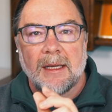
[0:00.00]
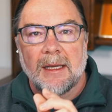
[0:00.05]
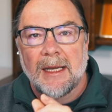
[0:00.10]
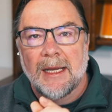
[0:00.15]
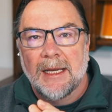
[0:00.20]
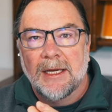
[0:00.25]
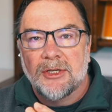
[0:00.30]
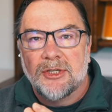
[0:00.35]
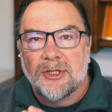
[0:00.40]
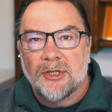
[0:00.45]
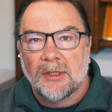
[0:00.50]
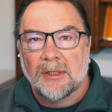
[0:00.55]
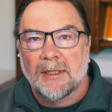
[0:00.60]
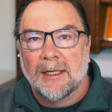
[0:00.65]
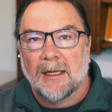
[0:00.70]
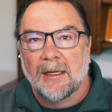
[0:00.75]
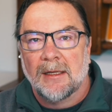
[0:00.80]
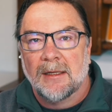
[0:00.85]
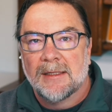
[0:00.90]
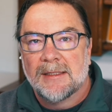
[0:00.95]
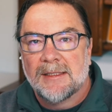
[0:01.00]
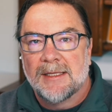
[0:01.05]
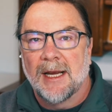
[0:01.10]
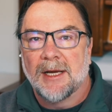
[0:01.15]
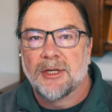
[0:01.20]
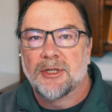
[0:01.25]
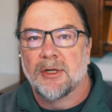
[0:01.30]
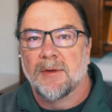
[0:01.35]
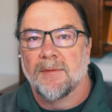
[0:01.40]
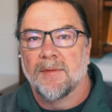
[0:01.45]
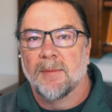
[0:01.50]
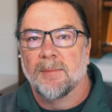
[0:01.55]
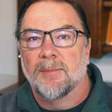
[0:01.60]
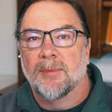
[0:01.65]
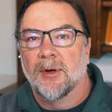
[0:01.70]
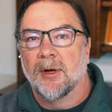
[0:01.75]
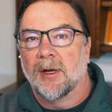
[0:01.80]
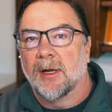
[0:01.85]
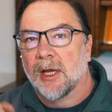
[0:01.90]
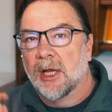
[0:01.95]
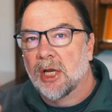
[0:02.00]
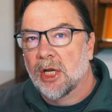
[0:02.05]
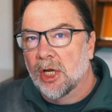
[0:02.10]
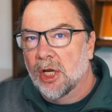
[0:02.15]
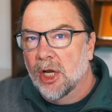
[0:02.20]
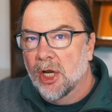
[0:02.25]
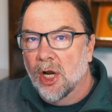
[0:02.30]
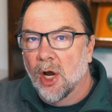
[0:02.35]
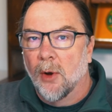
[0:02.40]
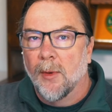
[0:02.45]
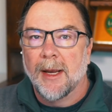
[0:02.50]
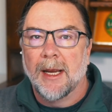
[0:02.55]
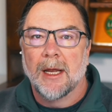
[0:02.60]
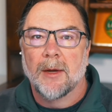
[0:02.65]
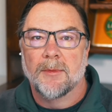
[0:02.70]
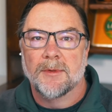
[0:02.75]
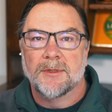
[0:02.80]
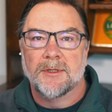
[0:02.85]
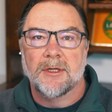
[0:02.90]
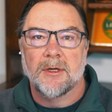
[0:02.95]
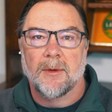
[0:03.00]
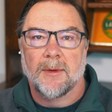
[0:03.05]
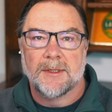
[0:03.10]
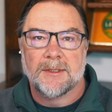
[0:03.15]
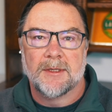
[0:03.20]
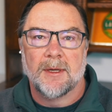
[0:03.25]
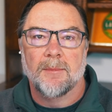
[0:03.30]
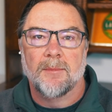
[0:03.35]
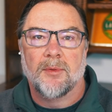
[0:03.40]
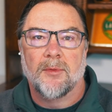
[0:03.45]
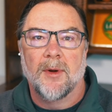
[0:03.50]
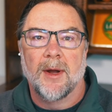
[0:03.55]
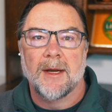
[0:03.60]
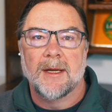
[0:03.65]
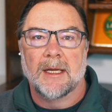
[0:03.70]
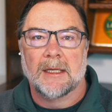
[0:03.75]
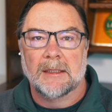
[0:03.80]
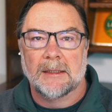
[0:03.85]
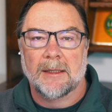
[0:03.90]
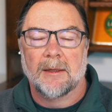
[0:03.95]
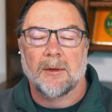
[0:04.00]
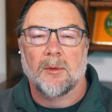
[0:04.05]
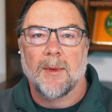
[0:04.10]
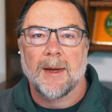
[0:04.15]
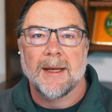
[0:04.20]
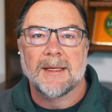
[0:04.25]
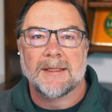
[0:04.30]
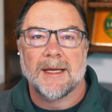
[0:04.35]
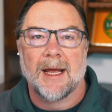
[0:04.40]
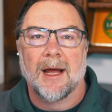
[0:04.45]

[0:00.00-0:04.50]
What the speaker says: each little section of the book knowing it was due at some point a little ways